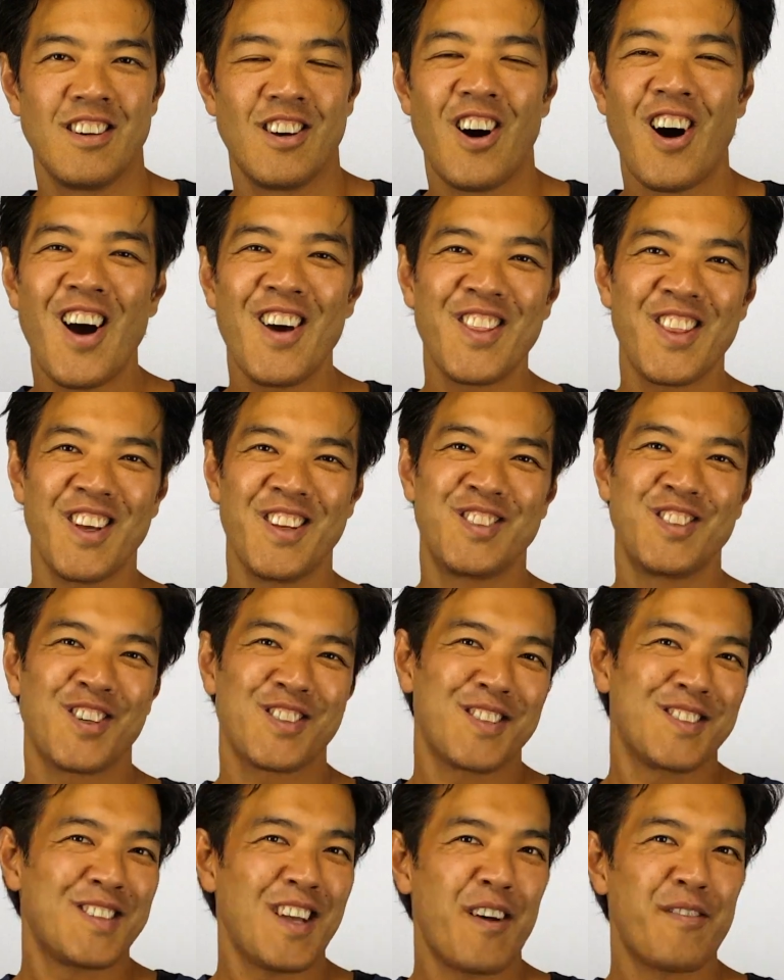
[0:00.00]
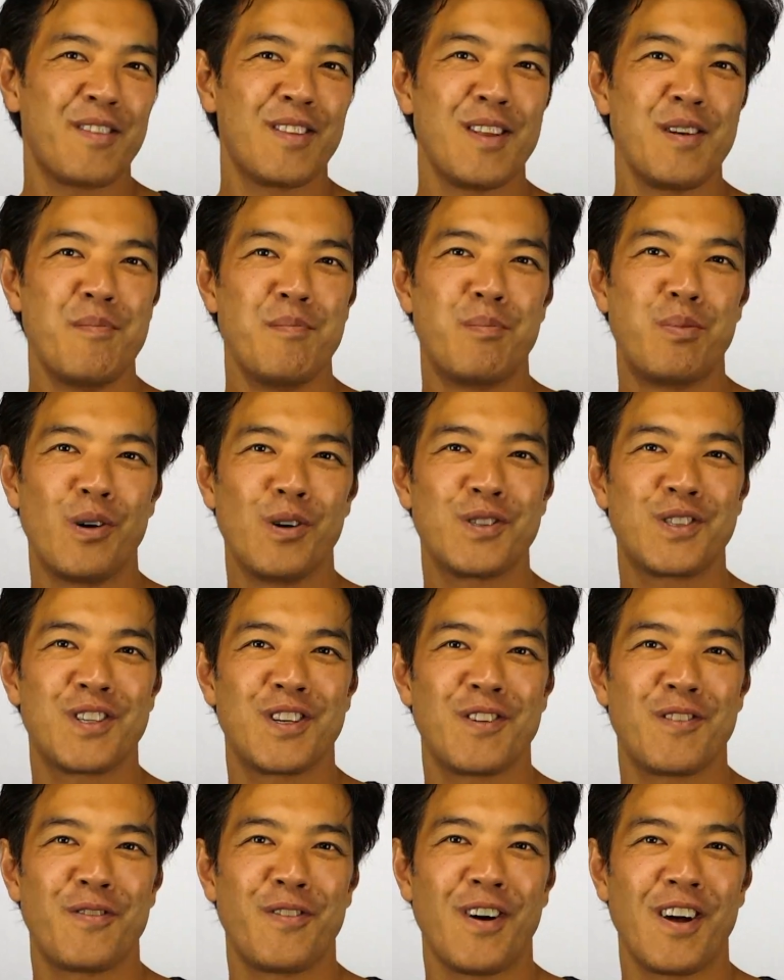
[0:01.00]
Hi there, Dr. Davin Lim, board
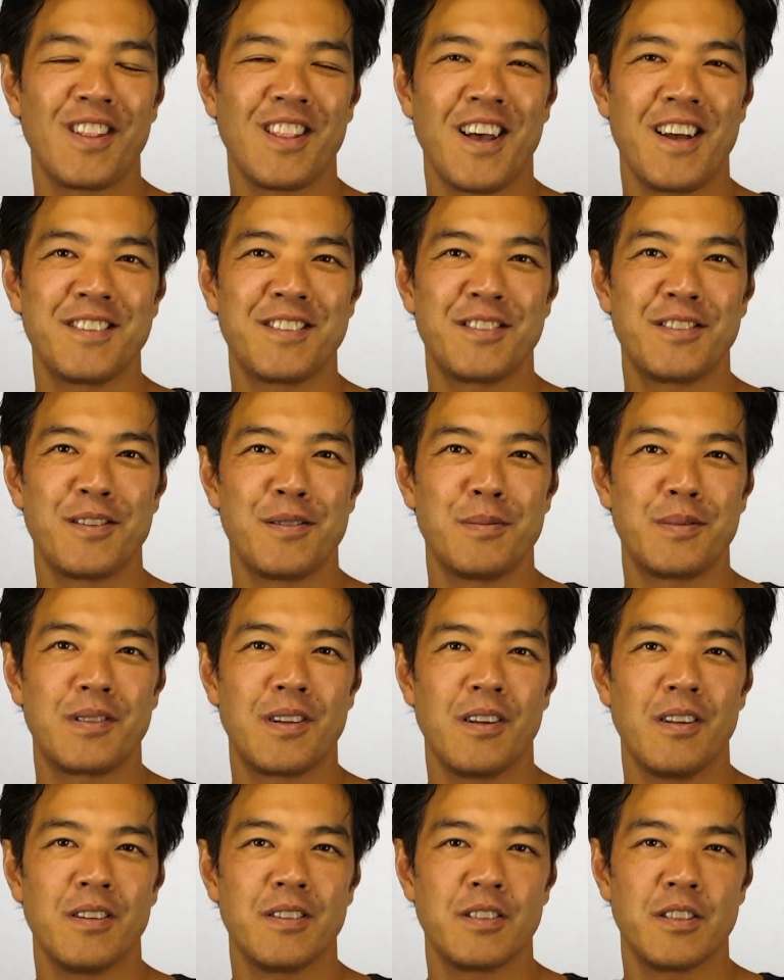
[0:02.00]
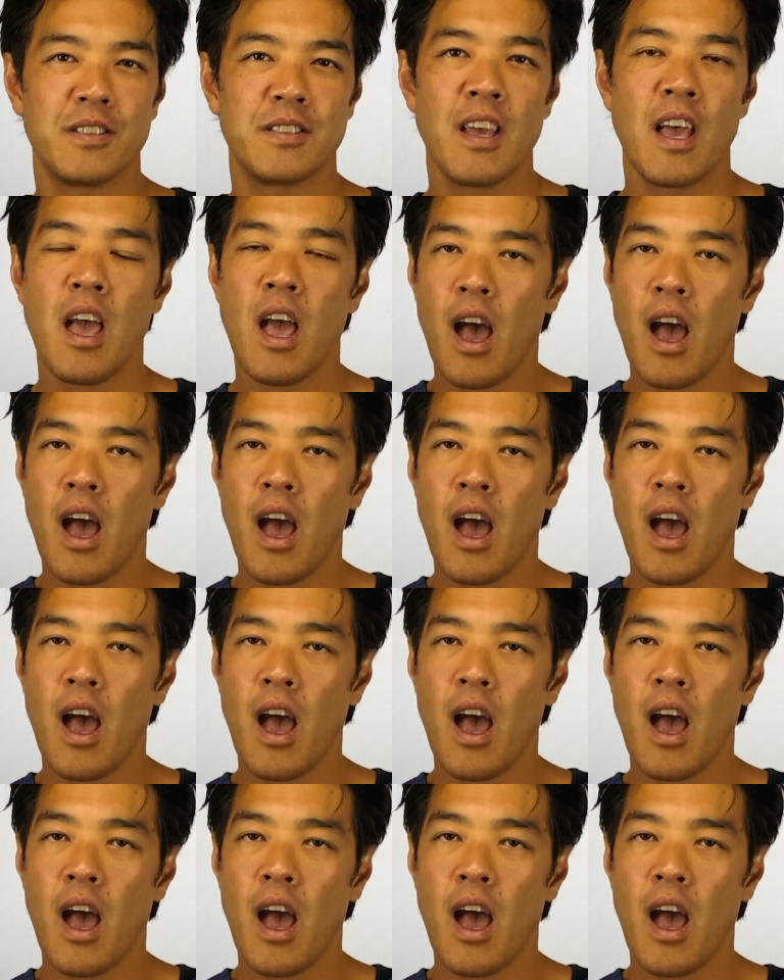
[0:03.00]
certified laser dermatologist.